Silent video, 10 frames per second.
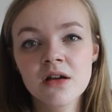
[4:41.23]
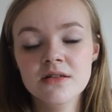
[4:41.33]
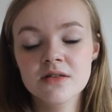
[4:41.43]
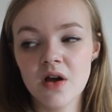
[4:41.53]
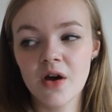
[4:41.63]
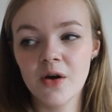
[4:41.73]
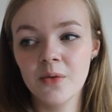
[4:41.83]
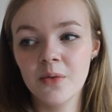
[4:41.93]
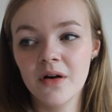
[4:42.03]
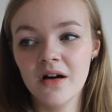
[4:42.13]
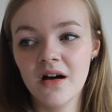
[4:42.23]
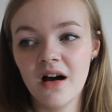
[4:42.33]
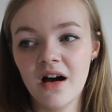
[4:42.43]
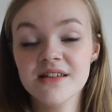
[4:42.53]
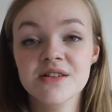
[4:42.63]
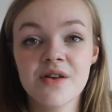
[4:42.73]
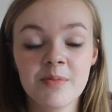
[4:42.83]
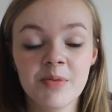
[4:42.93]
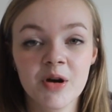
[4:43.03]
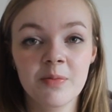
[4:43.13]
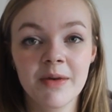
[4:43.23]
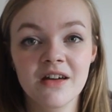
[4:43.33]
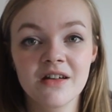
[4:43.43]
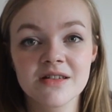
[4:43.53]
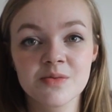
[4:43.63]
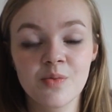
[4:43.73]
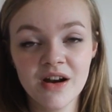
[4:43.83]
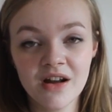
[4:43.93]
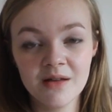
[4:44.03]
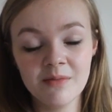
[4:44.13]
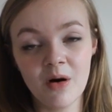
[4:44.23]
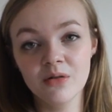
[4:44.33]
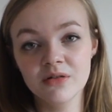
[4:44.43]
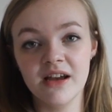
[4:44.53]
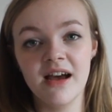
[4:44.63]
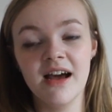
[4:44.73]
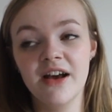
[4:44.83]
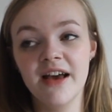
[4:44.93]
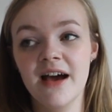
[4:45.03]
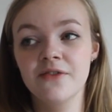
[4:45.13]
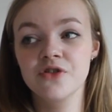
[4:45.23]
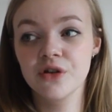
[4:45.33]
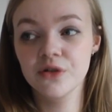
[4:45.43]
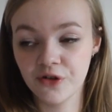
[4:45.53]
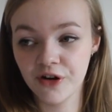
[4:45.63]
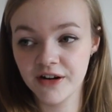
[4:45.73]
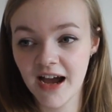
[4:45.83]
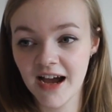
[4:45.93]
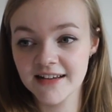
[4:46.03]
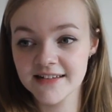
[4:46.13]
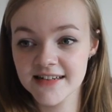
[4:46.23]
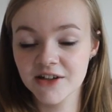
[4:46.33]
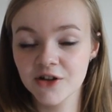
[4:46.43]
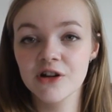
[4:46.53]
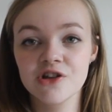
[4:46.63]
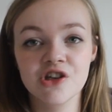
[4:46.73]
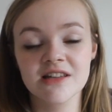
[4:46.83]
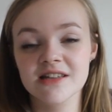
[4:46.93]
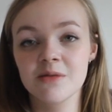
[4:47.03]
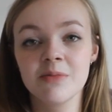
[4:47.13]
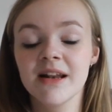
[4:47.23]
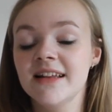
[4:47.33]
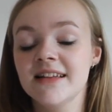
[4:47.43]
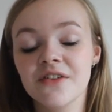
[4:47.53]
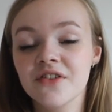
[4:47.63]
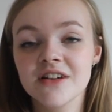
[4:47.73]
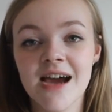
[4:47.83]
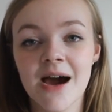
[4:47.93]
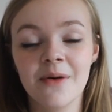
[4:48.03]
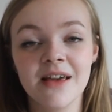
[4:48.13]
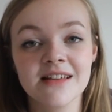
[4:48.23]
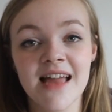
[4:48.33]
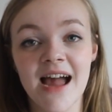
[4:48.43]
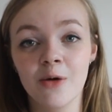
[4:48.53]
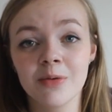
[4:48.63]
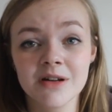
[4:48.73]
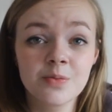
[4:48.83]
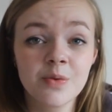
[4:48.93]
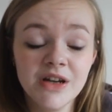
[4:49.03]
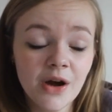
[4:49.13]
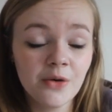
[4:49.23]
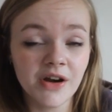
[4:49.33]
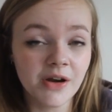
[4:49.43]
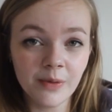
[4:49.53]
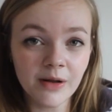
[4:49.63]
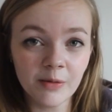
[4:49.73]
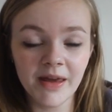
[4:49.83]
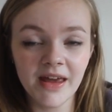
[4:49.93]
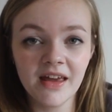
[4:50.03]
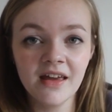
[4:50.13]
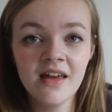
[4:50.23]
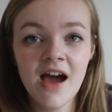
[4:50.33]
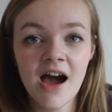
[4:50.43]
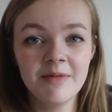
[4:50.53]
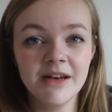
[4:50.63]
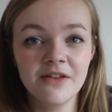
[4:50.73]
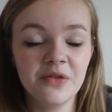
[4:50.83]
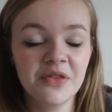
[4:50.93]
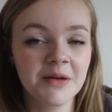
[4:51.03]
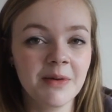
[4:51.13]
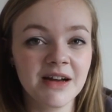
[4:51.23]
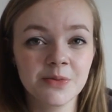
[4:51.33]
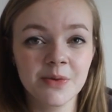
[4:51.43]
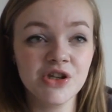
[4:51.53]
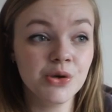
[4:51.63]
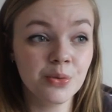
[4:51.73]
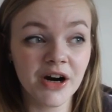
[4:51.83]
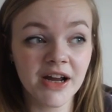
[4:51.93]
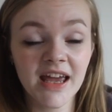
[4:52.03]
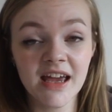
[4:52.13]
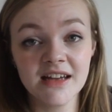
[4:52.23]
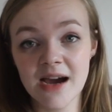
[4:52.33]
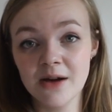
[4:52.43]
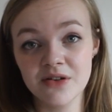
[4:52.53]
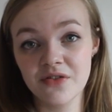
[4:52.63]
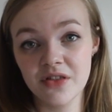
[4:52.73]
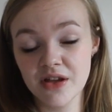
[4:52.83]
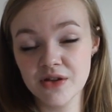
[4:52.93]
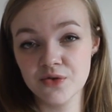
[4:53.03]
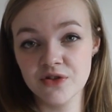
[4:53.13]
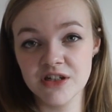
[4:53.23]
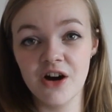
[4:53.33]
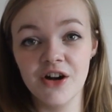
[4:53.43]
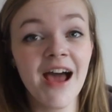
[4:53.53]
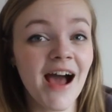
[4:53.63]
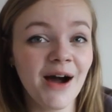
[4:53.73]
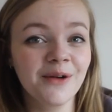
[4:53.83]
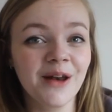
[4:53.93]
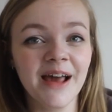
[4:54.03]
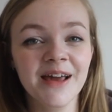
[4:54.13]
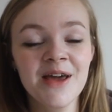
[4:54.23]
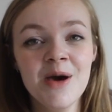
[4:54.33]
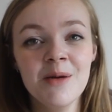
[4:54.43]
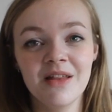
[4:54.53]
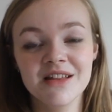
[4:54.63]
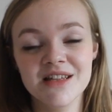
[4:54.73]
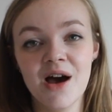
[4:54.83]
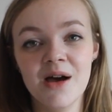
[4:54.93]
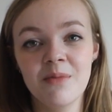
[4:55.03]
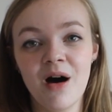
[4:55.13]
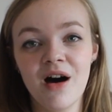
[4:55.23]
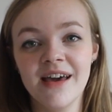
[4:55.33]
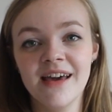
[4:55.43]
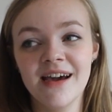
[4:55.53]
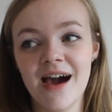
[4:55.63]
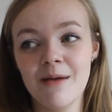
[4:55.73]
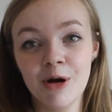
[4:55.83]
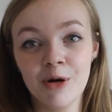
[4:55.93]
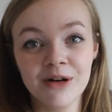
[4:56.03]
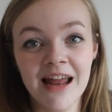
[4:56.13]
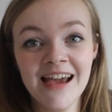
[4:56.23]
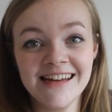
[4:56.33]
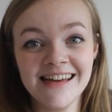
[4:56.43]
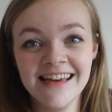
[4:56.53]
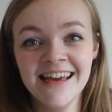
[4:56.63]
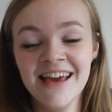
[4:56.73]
So I scrapbook because when I'm older and I have children and technology is completely different to how it is now, because we know that it will be. I mean, if you think back to when you were a kid, how different things already are now. Like by the time I am an old lady,